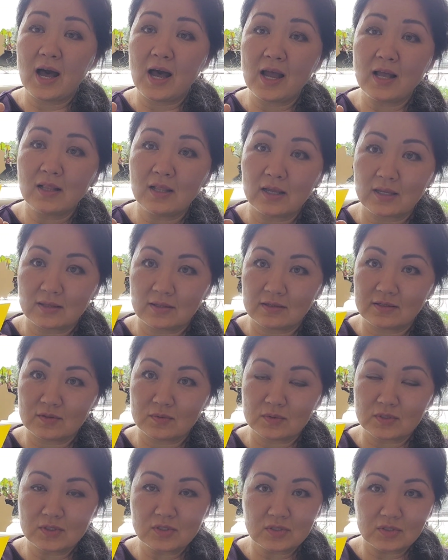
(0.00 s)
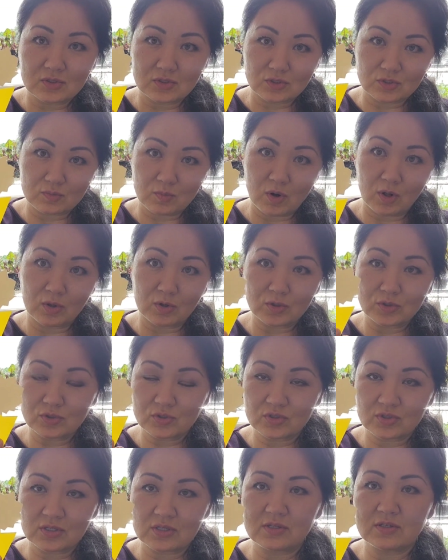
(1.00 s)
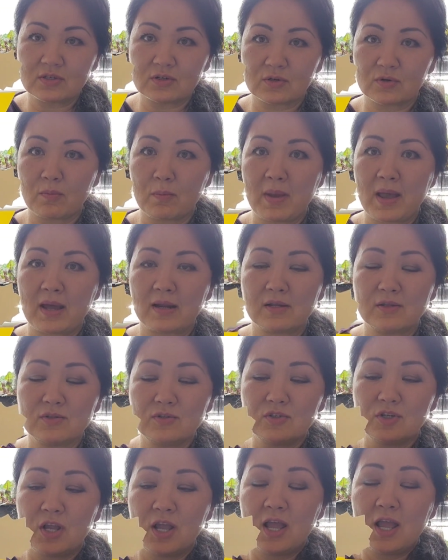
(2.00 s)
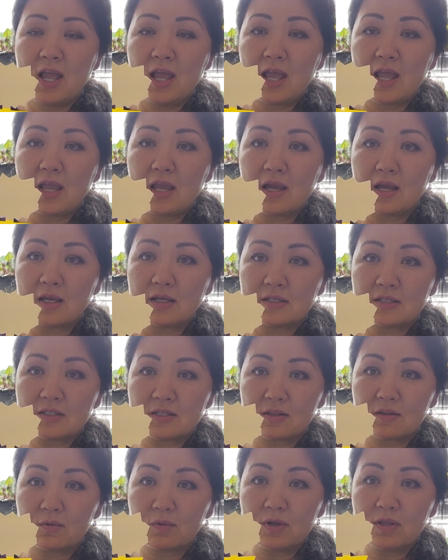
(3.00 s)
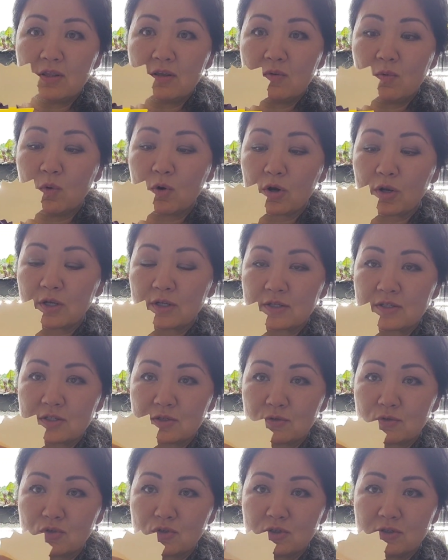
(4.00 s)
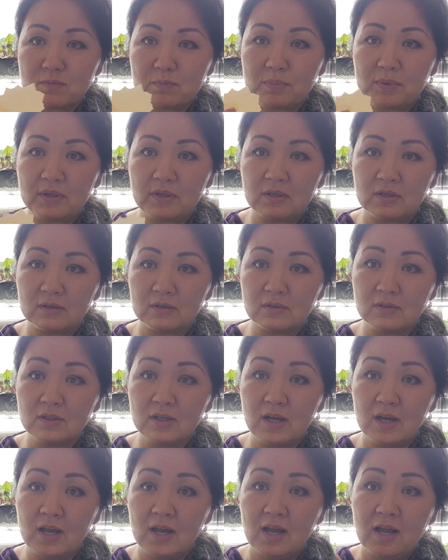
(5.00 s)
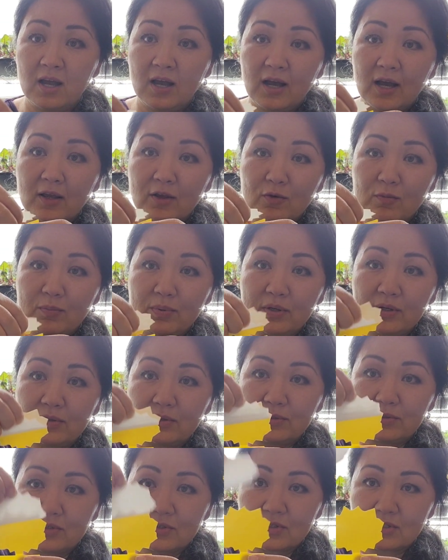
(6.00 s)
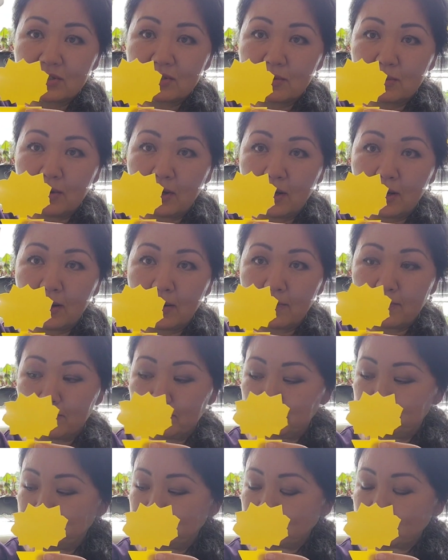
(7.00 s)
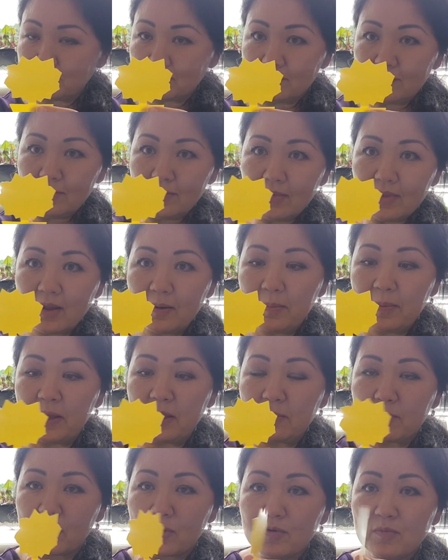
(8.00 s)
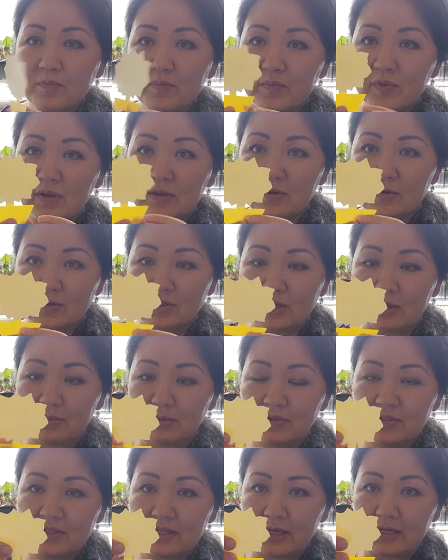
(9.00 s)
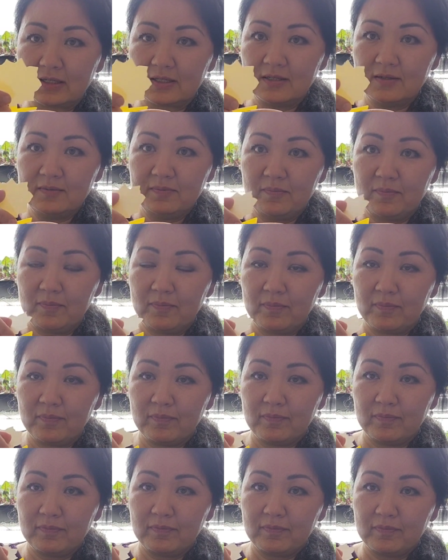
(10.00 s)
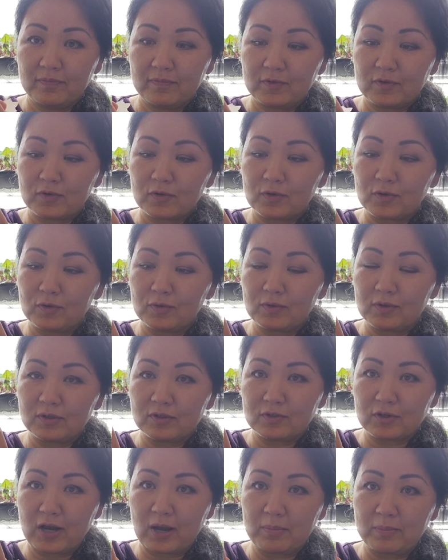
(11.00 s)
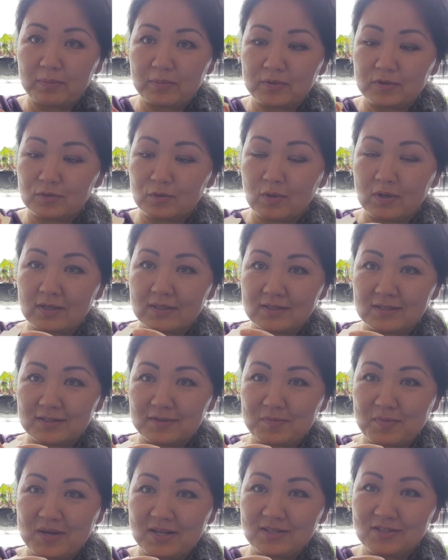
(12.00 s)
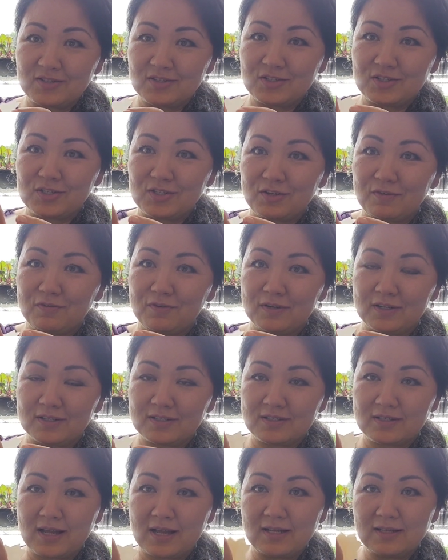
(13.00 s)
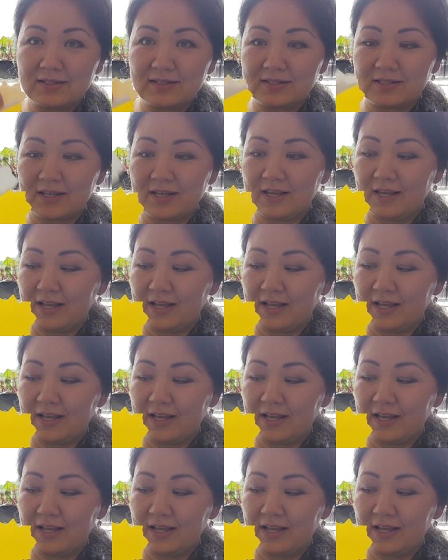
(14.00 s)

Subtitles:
I like these ones. They're smaller, just easier to manage. And the way they work is you just peel this paper. They're double-sided, so you can trap twice as much fungus gnats.